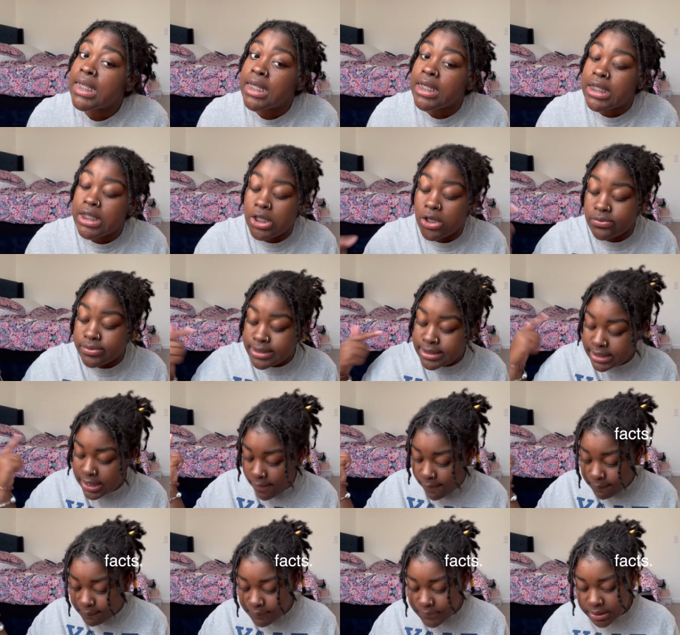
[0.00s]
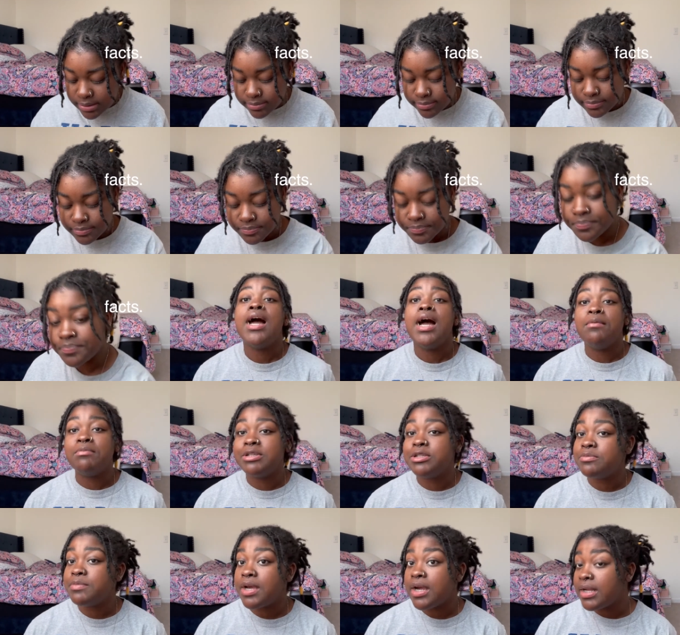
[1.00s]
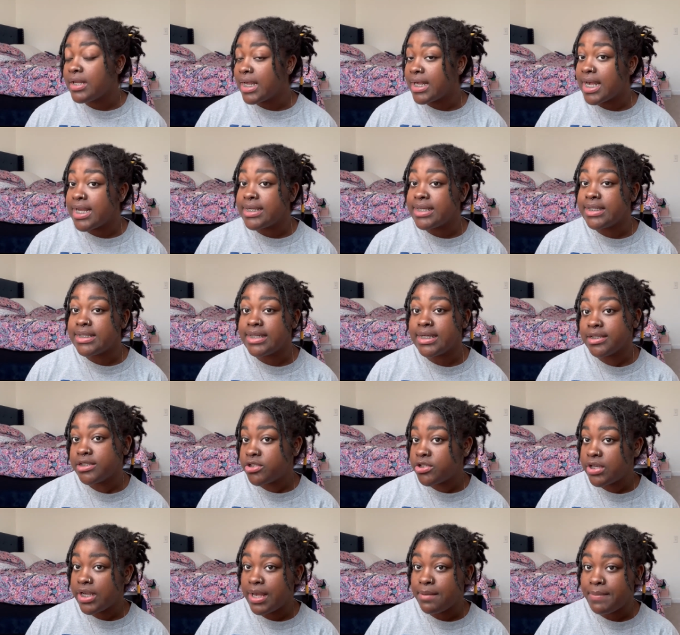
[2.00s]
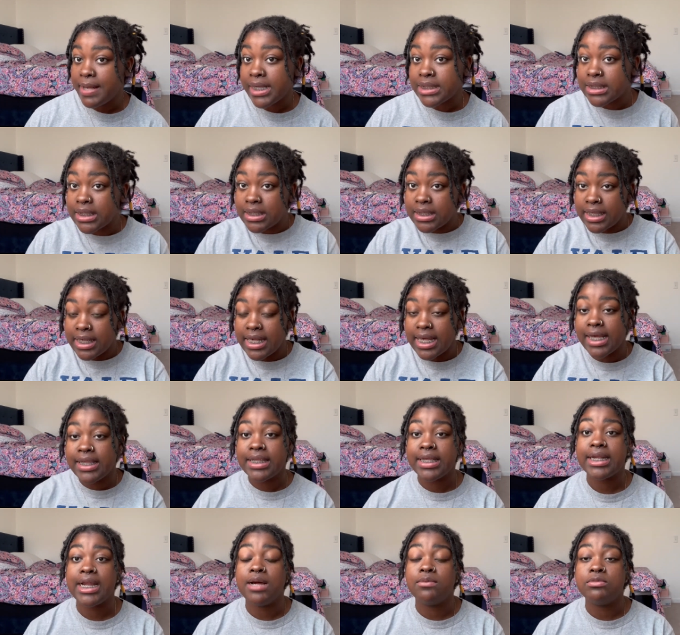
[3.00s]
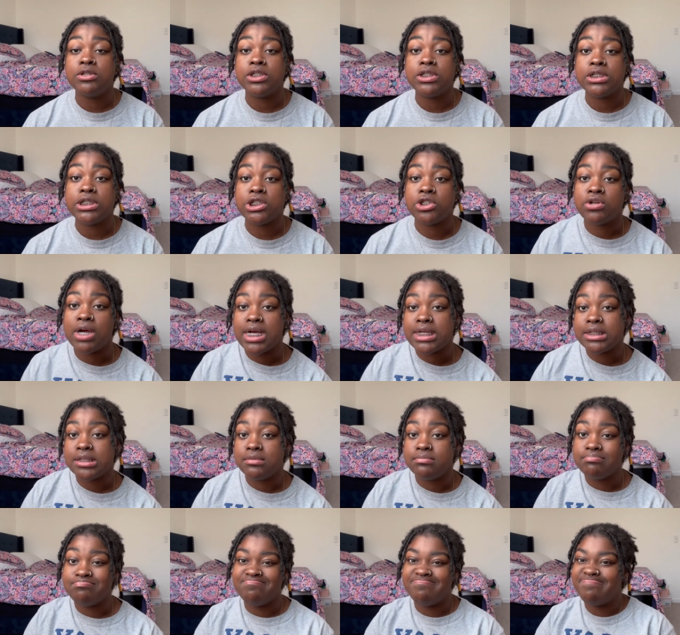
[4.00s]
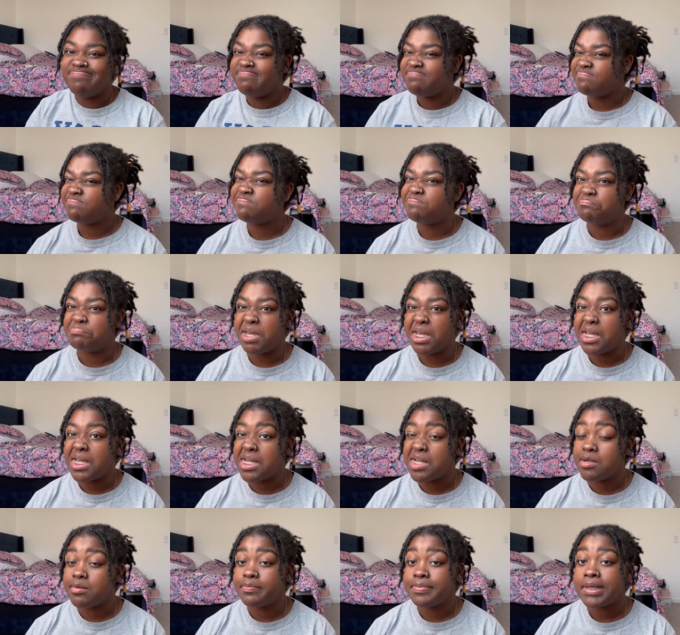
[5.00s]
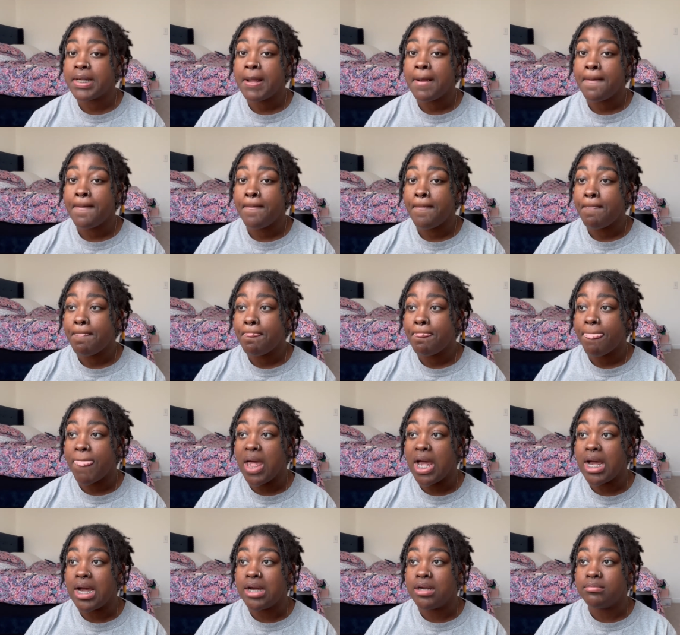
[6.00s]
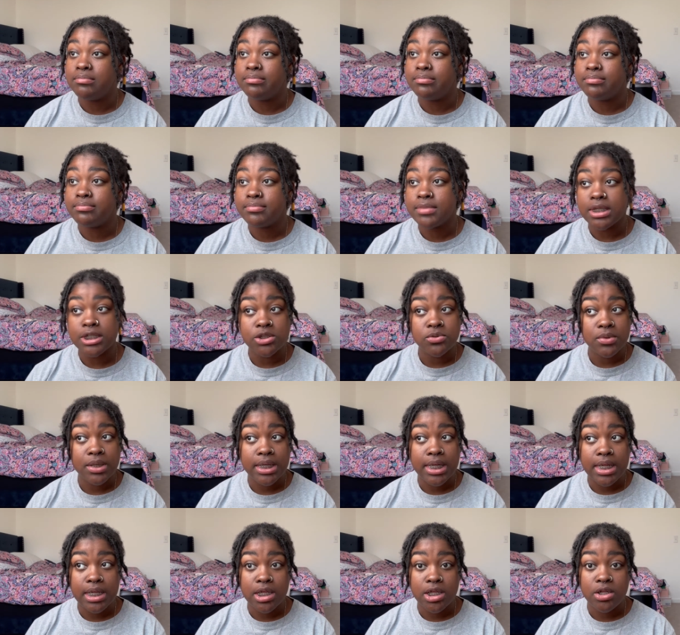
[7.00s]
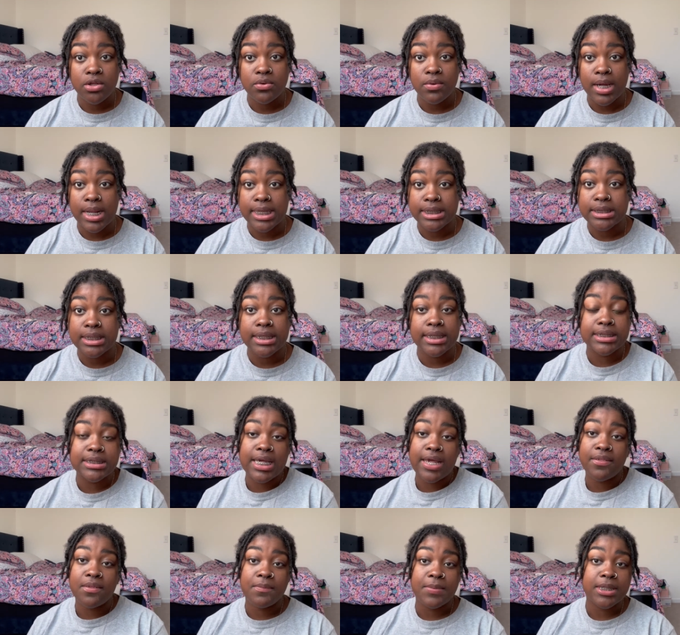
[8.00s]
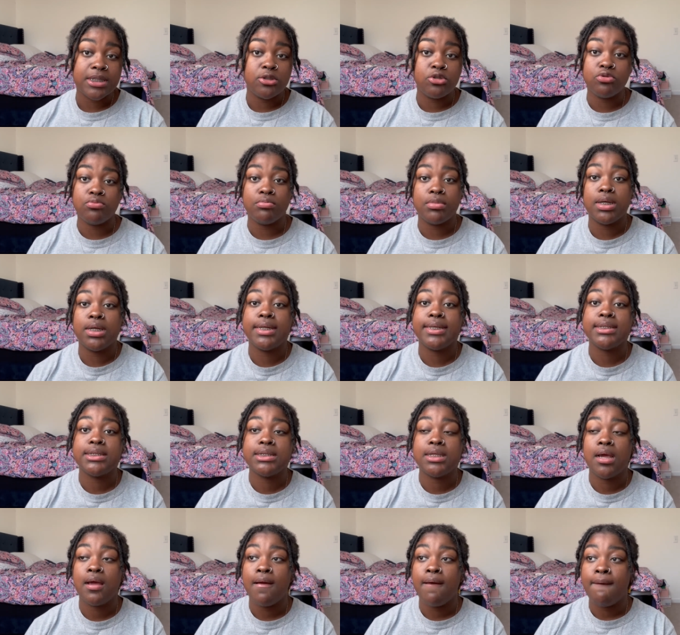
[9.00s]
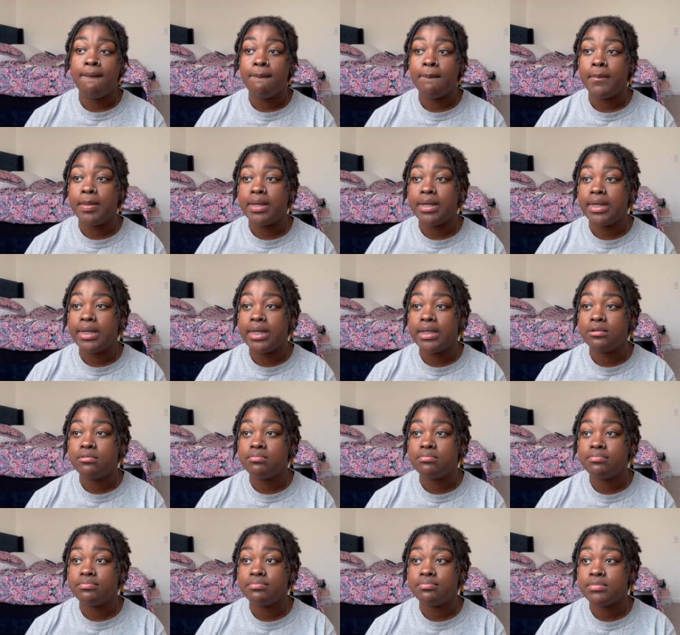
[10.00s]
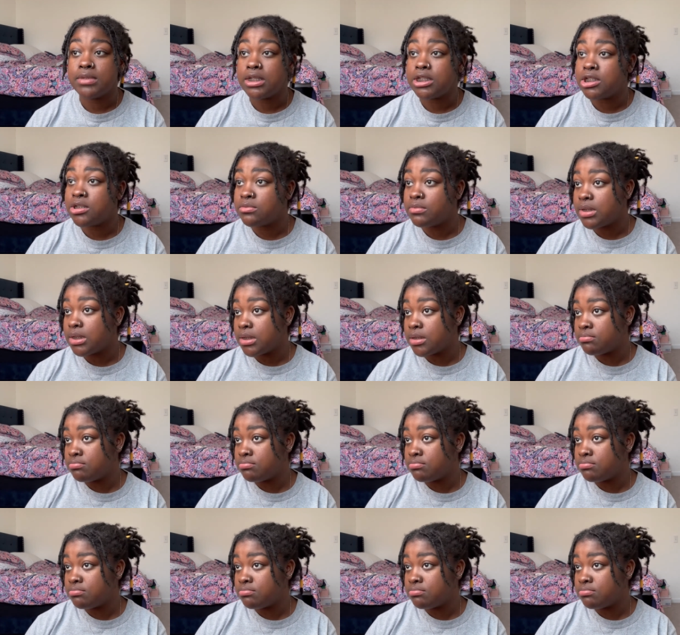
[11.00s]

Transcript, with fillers: Yourself. I'm going to do my hair like I did yesterday, basically. And then I'm going to just try some makeup. Um, I just want to get cute, honestly. It doesn't have to be too much, but I just want to